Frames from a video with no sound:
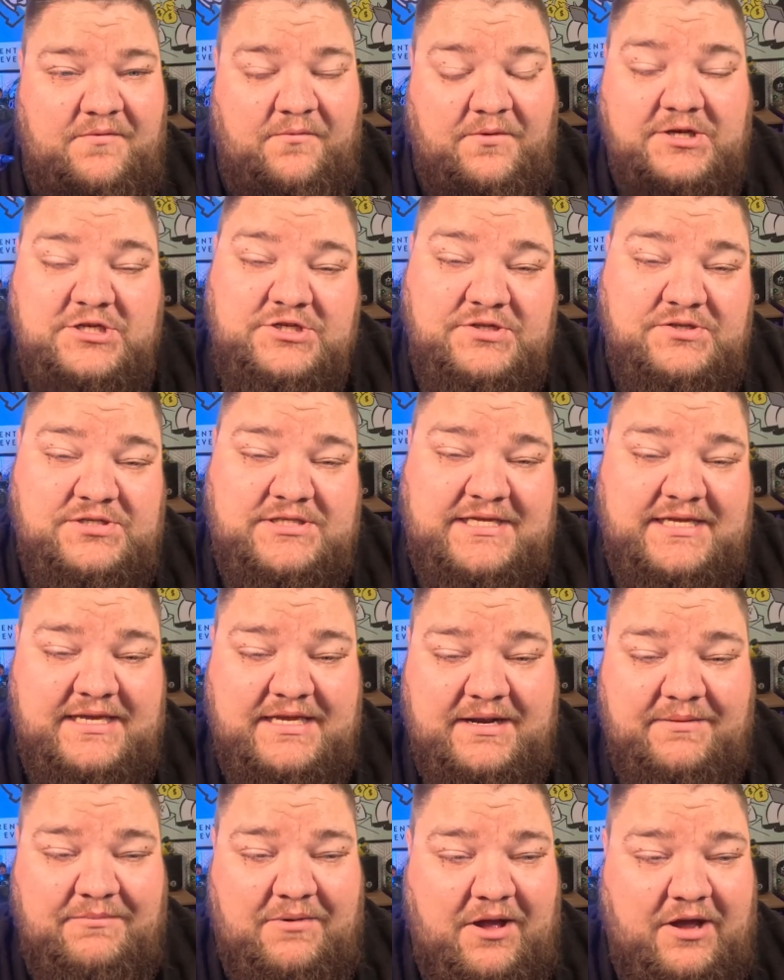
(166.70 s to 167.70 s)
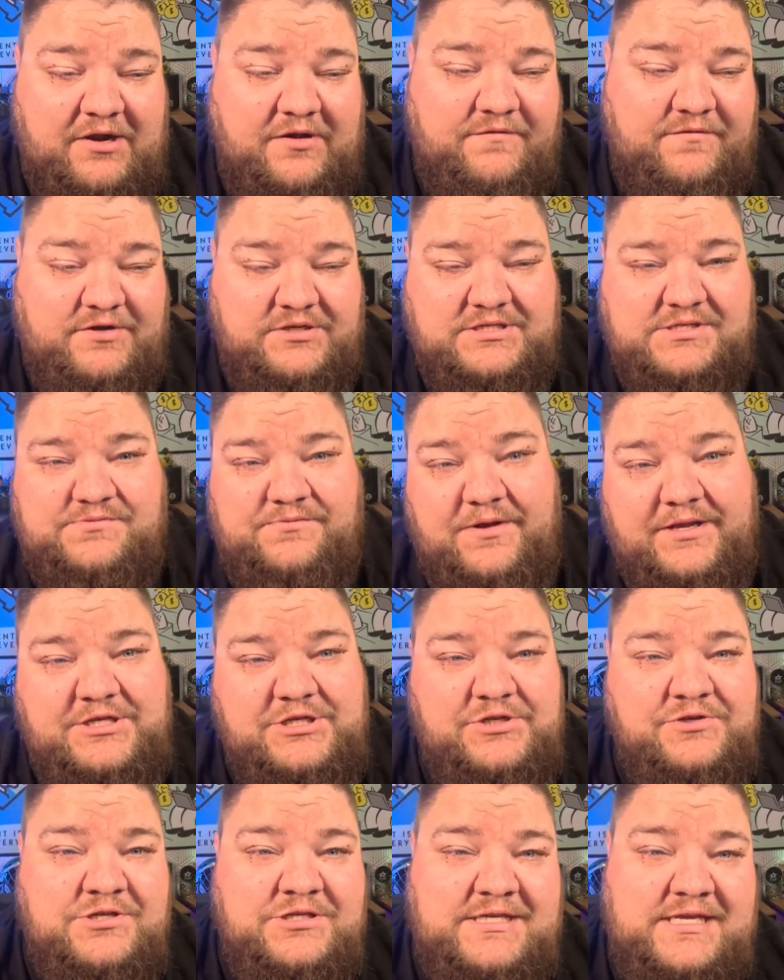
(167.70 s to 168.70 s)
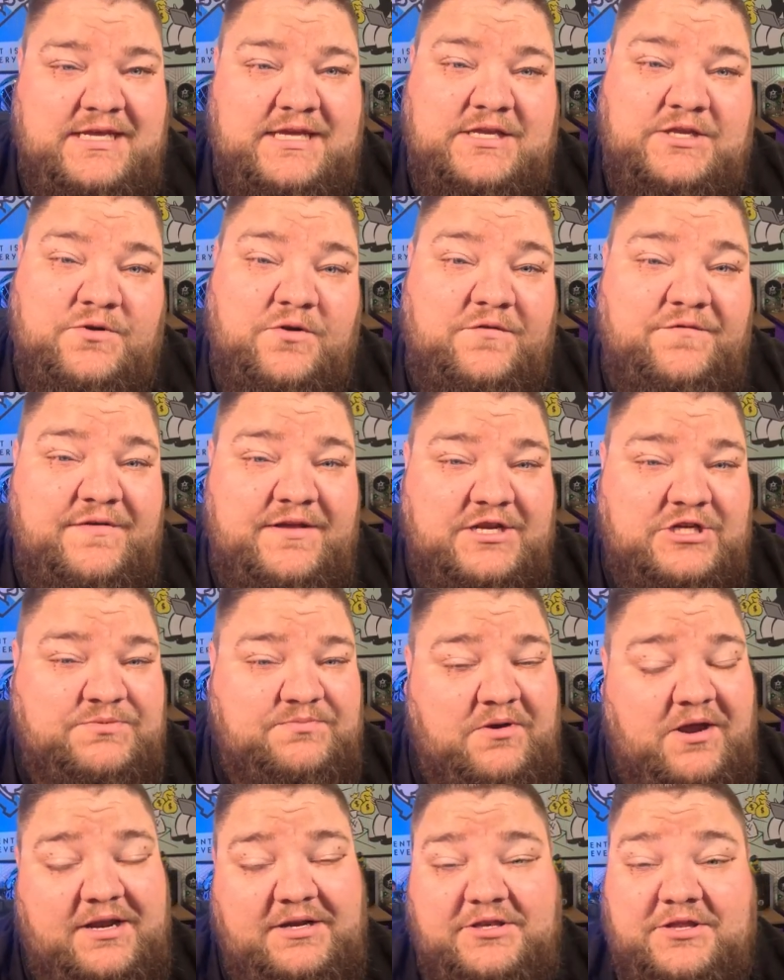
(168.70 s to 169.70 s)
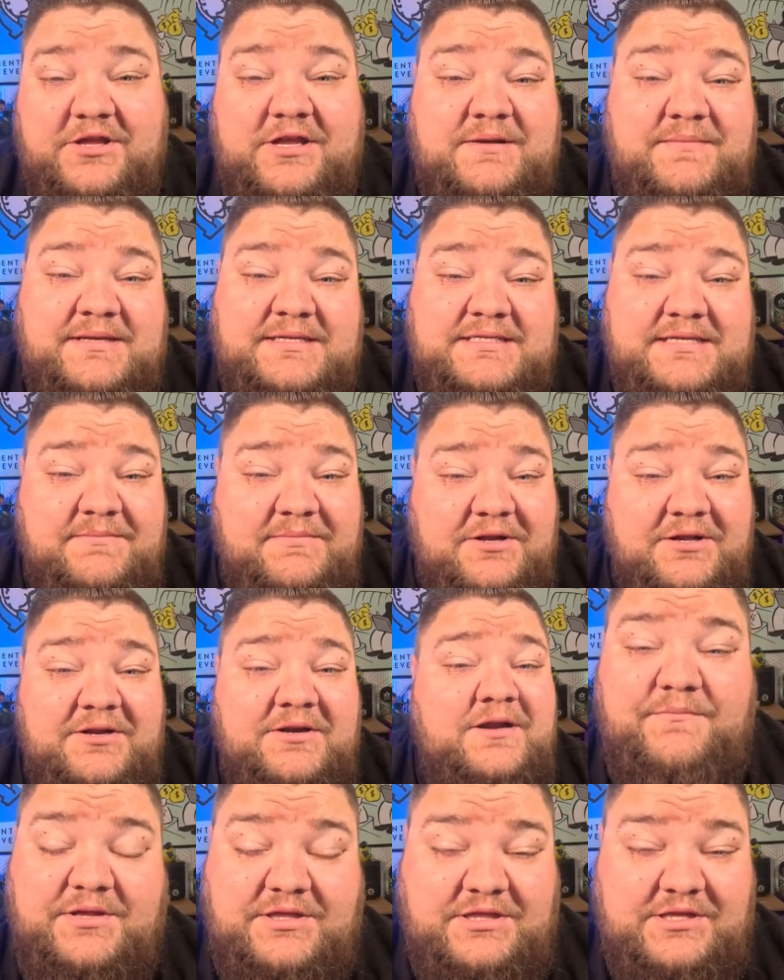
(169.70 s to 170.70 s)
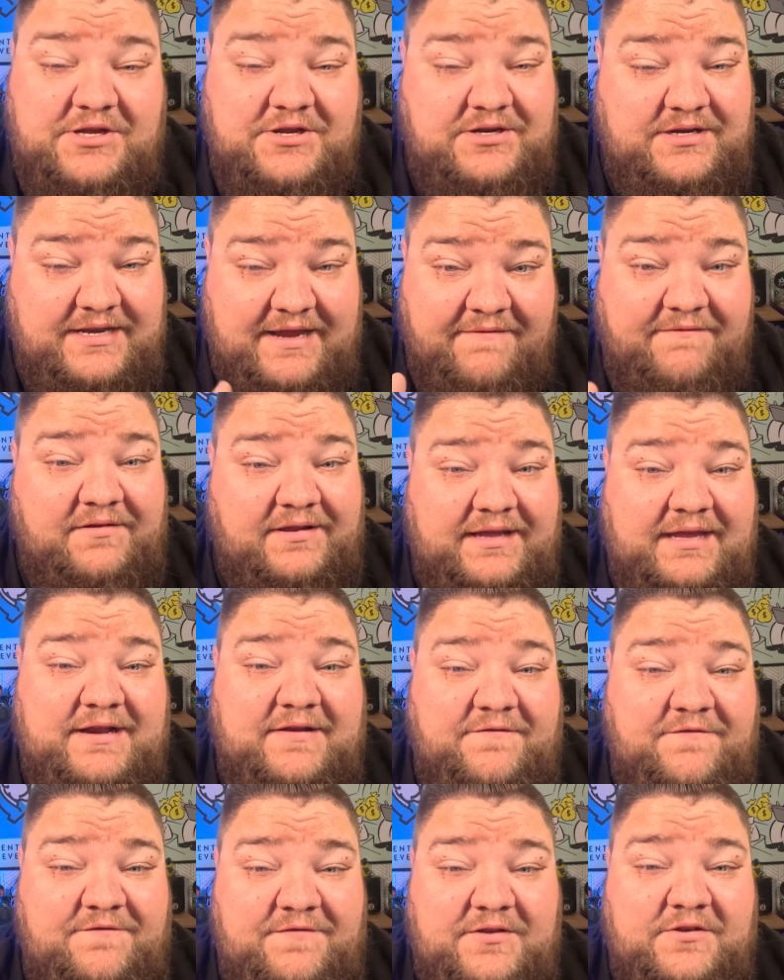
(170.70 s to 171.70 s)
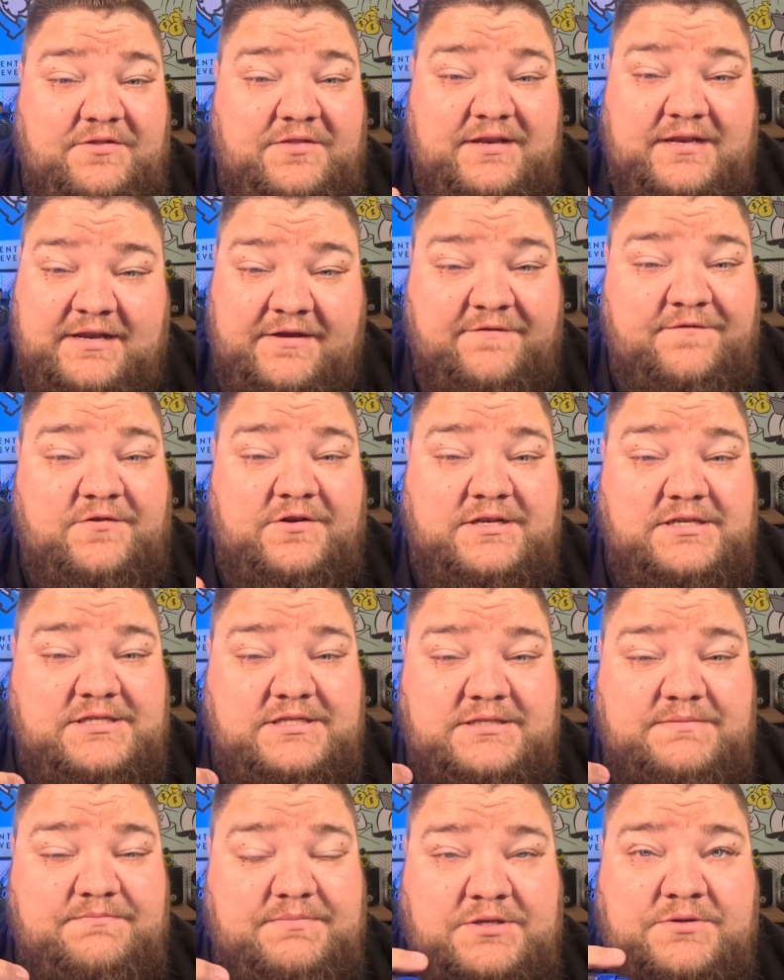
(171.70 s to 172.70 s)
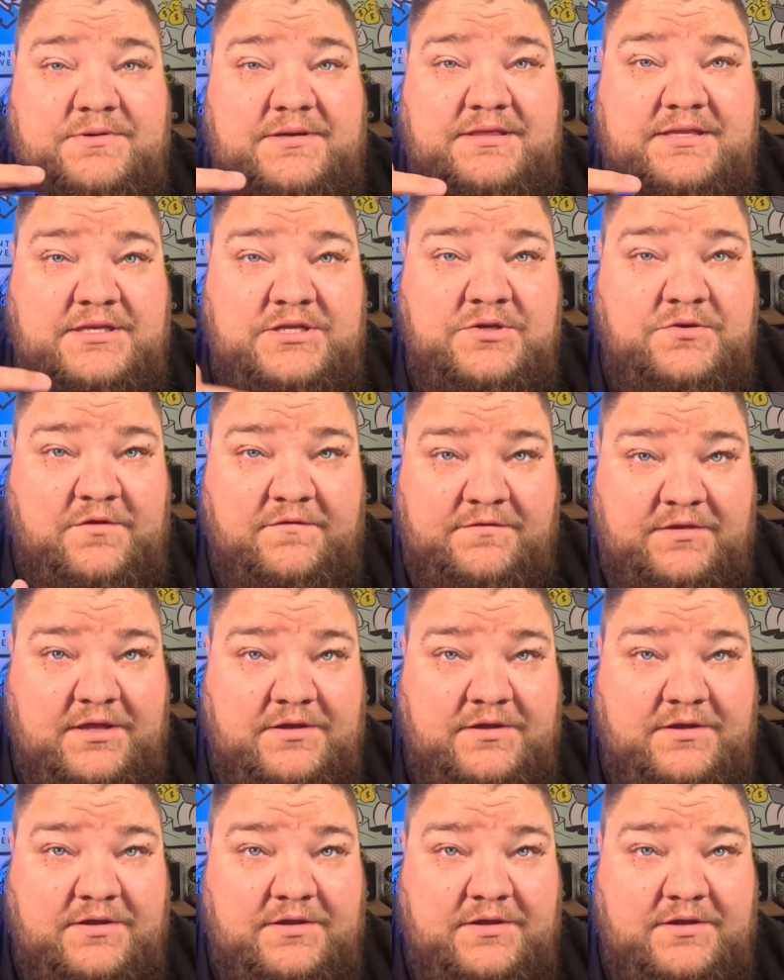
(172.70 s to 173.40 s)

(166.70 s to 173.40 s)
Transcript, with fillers: what you see in a model versus what you see in your finished product, they're gonna be similar, but you're definitely gonna feel the difference between the two of